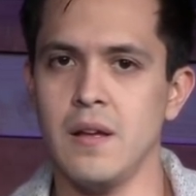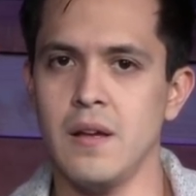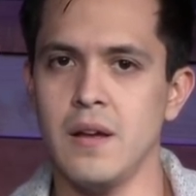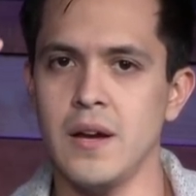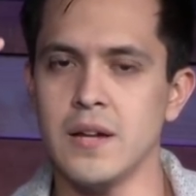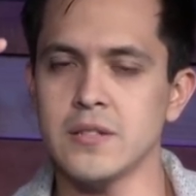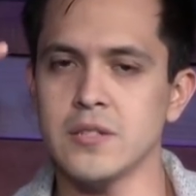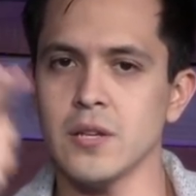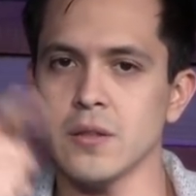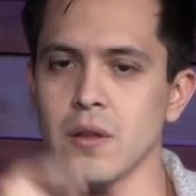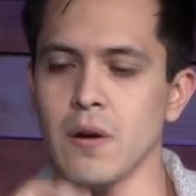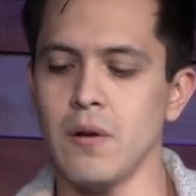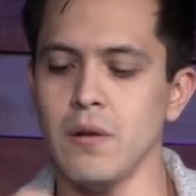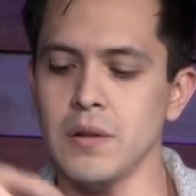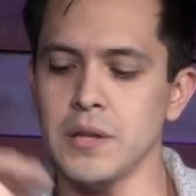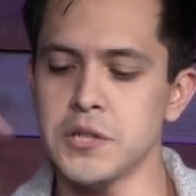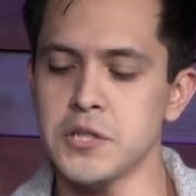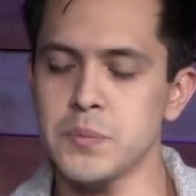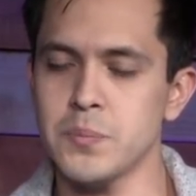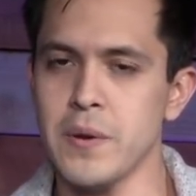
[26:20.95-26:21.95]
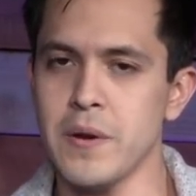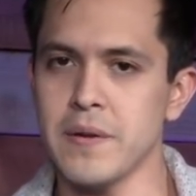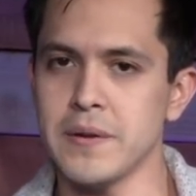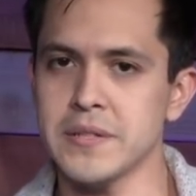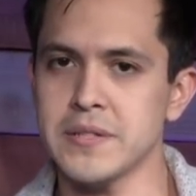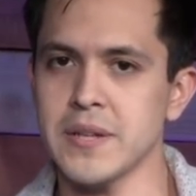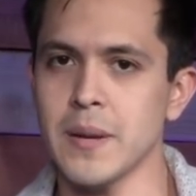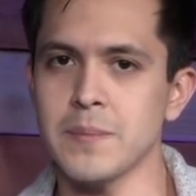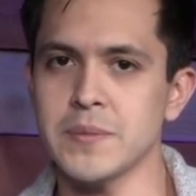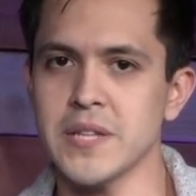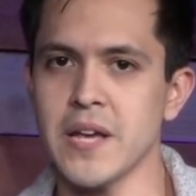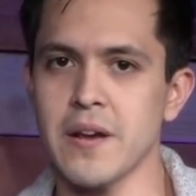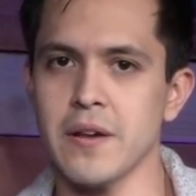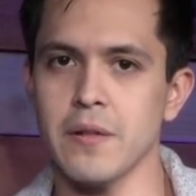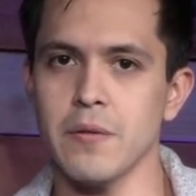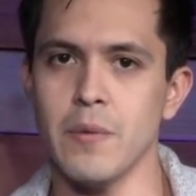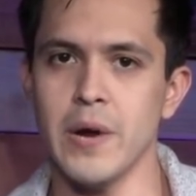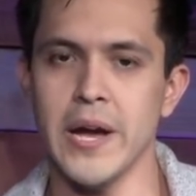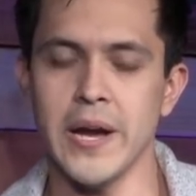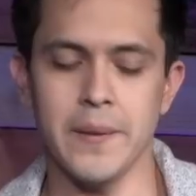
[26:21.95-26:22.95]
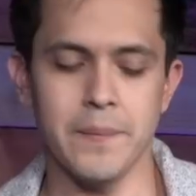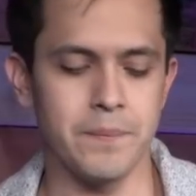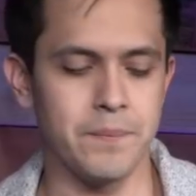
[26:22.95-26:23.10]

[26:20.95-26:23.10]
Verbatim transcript: until the Holy Spirit steps out of the way.